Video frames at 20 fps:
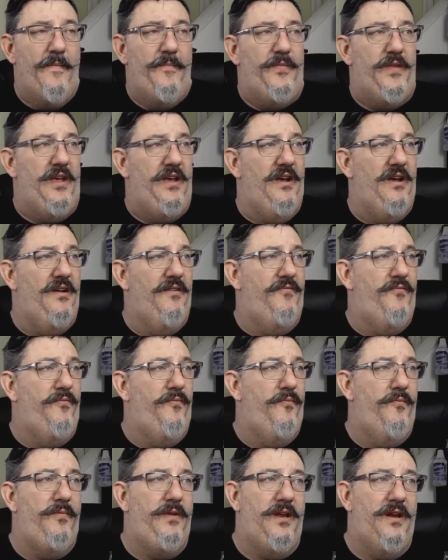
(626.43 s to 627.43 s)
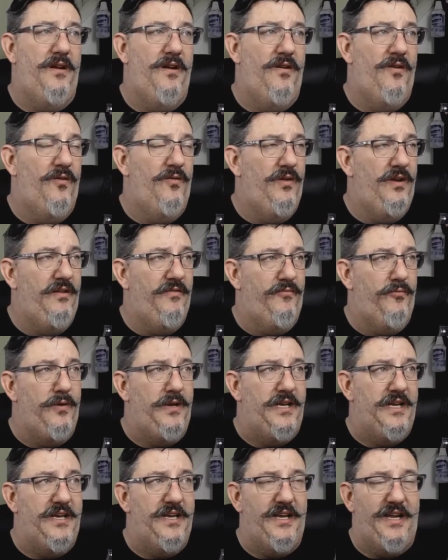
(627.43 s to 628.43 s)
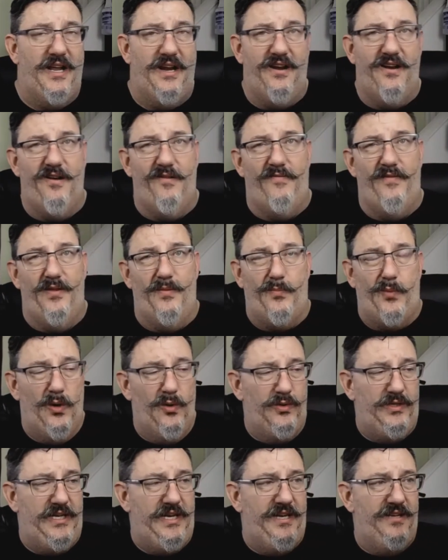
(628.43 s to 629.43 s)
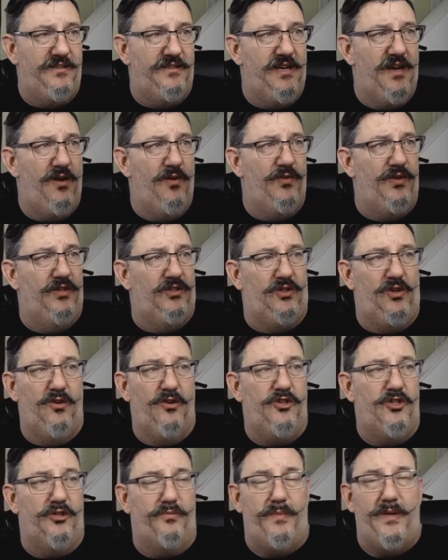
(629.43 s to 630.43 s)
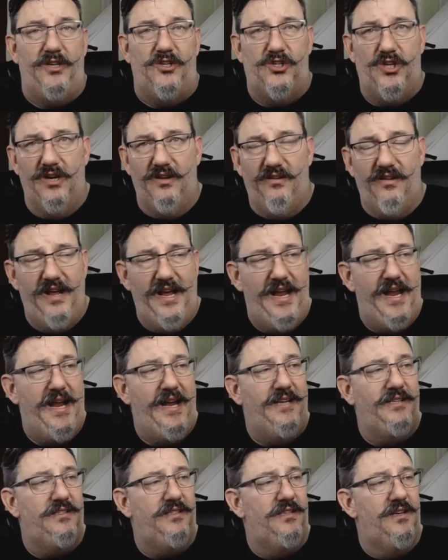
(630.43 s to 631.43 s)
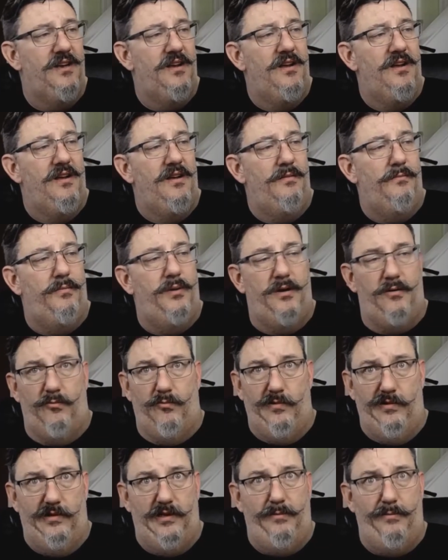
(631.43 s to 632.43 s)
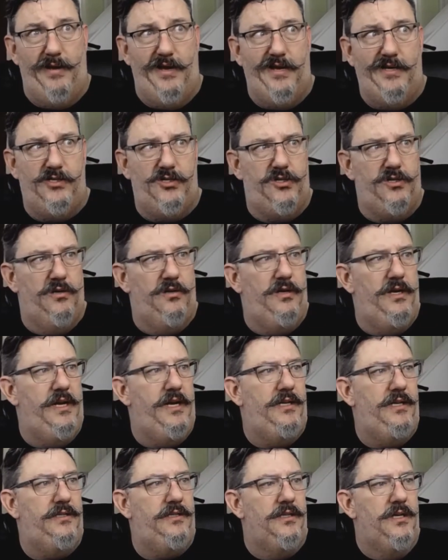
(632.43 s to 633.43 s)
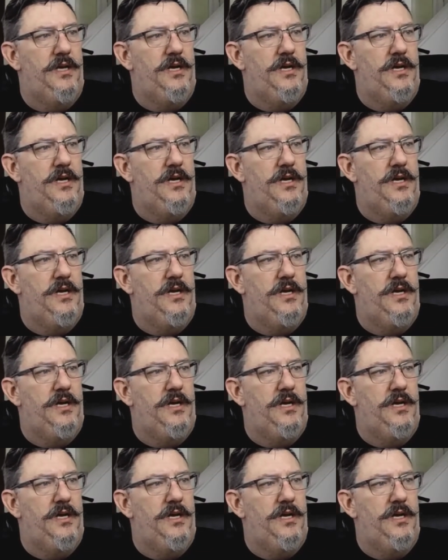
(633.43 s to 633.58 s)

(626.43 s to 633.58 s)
if we didn't get enough of the proteins out, this could just be chill haze, but really bad chill haze.